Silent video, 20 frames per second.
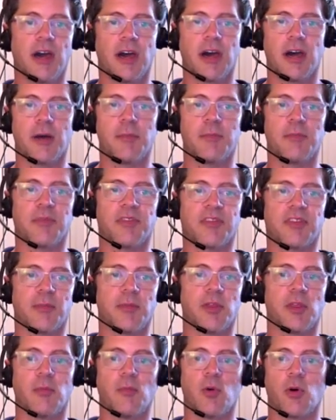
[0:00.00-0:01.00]
um,
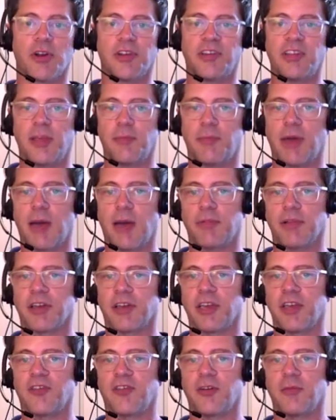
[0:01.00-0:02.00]
some of the more deep
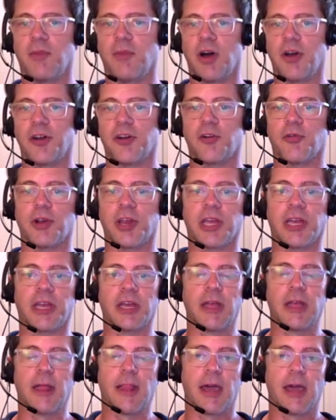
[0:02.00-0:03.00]
application monitoring
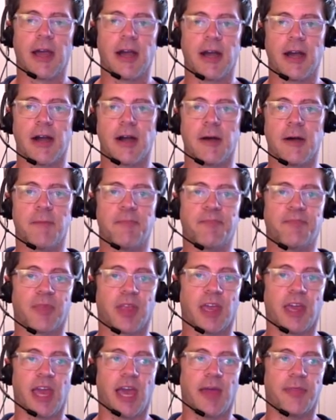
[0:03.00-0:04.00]
um,
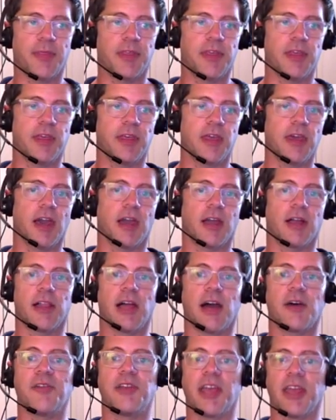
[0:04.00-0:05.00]
at the uh,
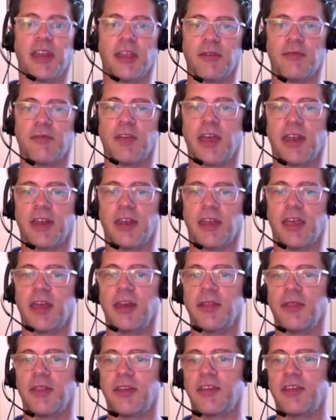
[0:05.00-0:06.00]
cloud native and,
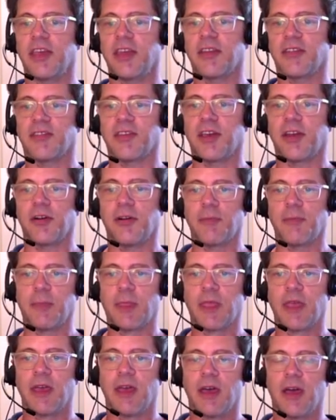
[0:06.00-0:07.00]
and in the data center
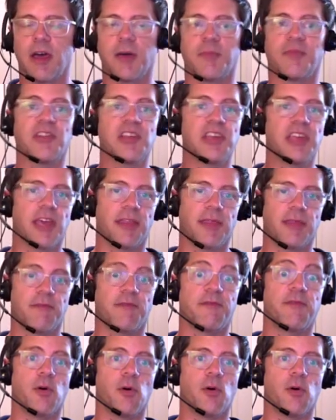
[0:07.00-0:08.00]
um, to get
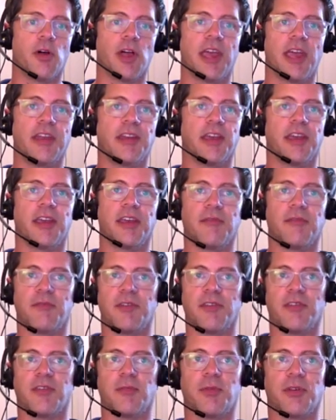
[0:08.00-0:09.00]
full end-to-end
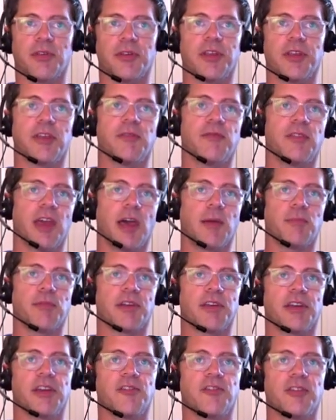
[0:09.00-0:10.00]
visibility of the
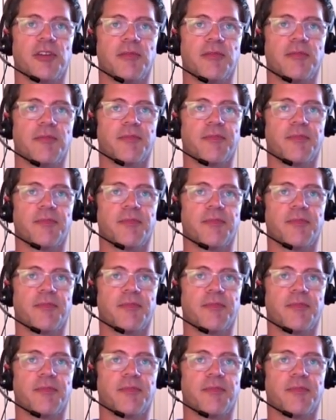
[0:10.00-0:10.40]
application.